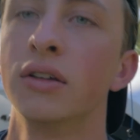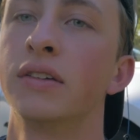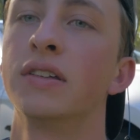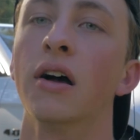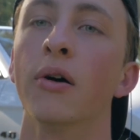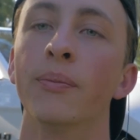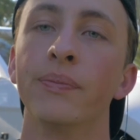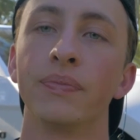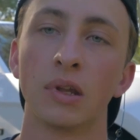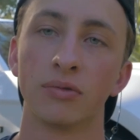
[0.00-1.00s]
So,
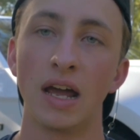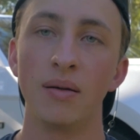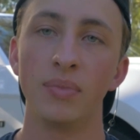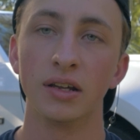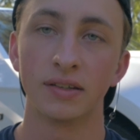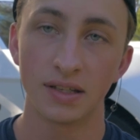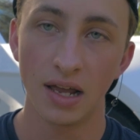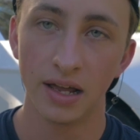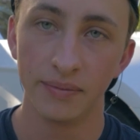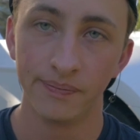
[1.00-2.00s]
that being
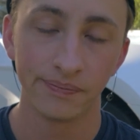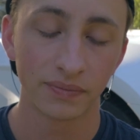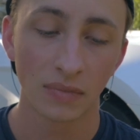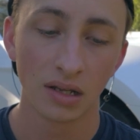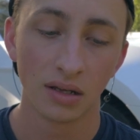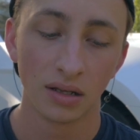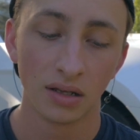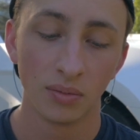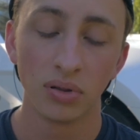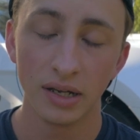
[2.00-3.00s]
said,
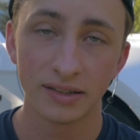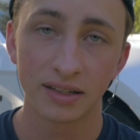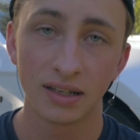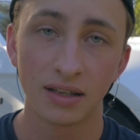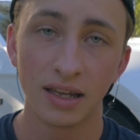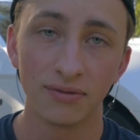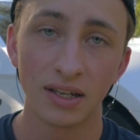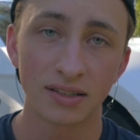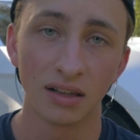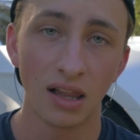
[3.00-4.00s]
please give
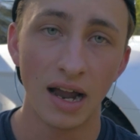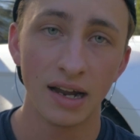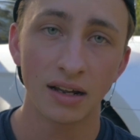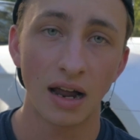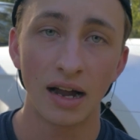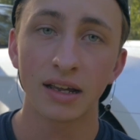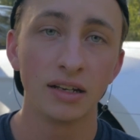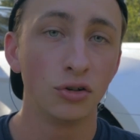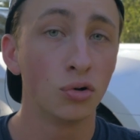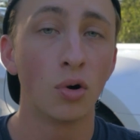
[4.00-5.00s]
this a like. I
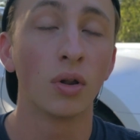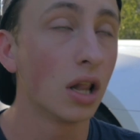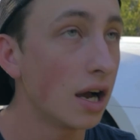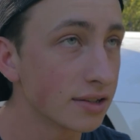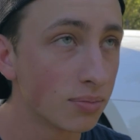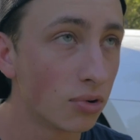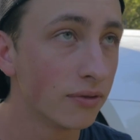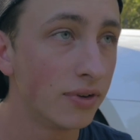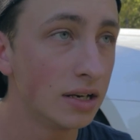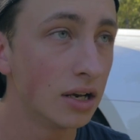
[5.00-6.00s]
can do lots more
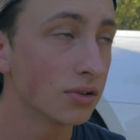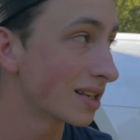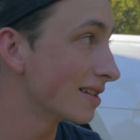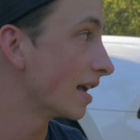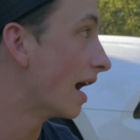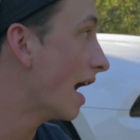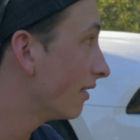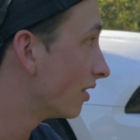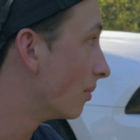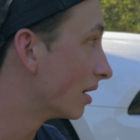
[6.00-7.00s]
videos because I
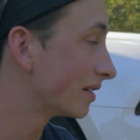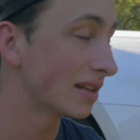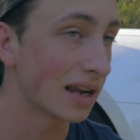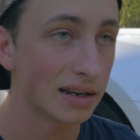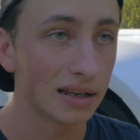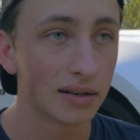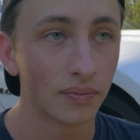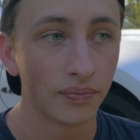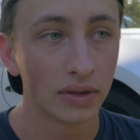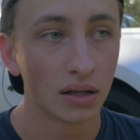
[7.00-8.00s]
have the Mustang, and
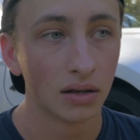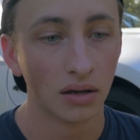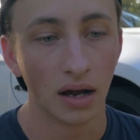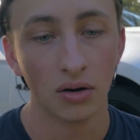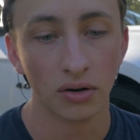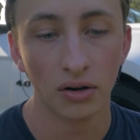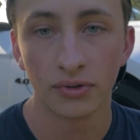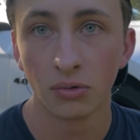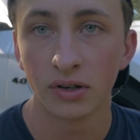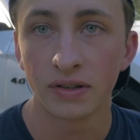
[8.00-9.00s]
I don't know if
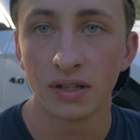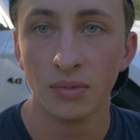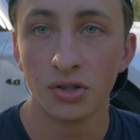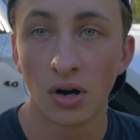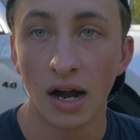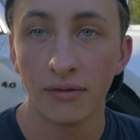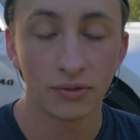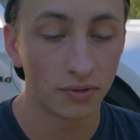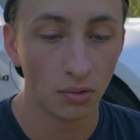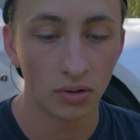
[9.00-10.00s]
you want to see me drive.
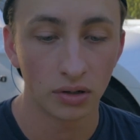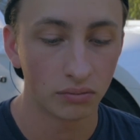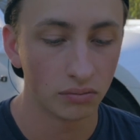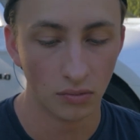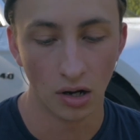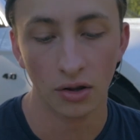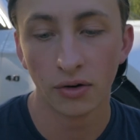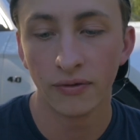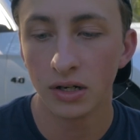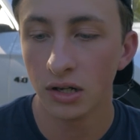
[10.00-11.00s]
If you want
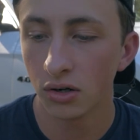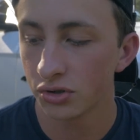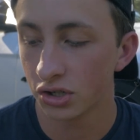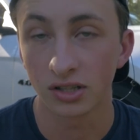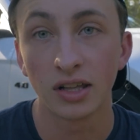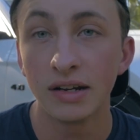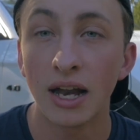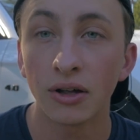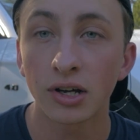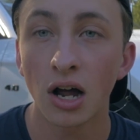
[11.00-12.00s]
other videos, just leave
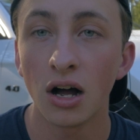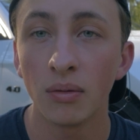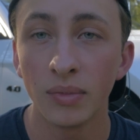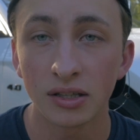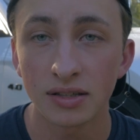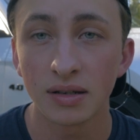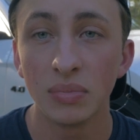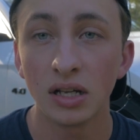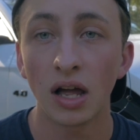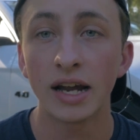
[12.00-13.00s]
down in the comments and
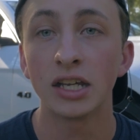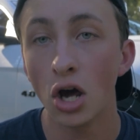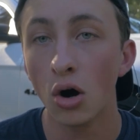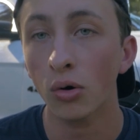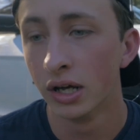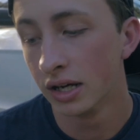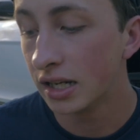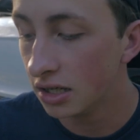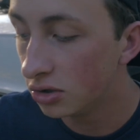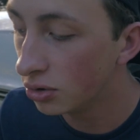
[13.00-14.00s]
be like, yo,
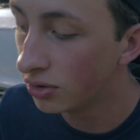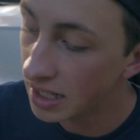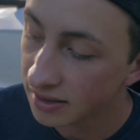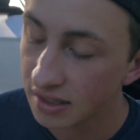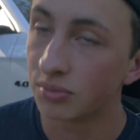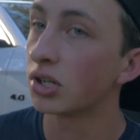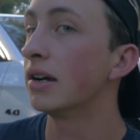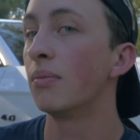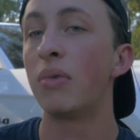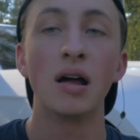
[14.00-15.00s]
can you do this? I'm
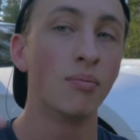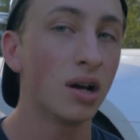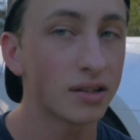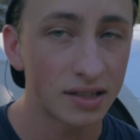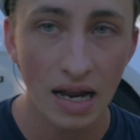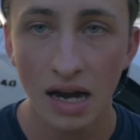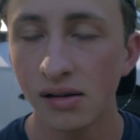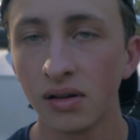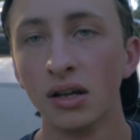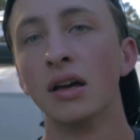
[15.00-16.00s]
trying to buy a
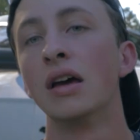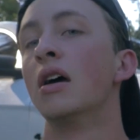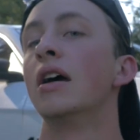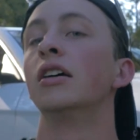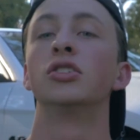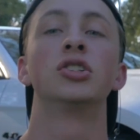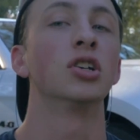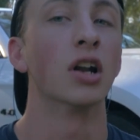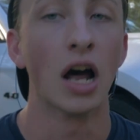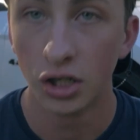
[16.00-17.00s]
Mustang.
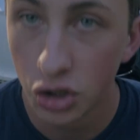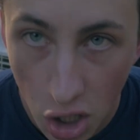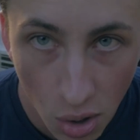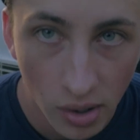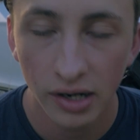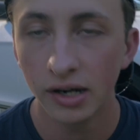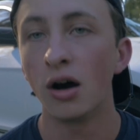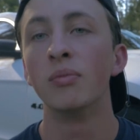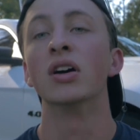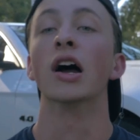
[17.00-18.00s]
Should I do it? And I'll be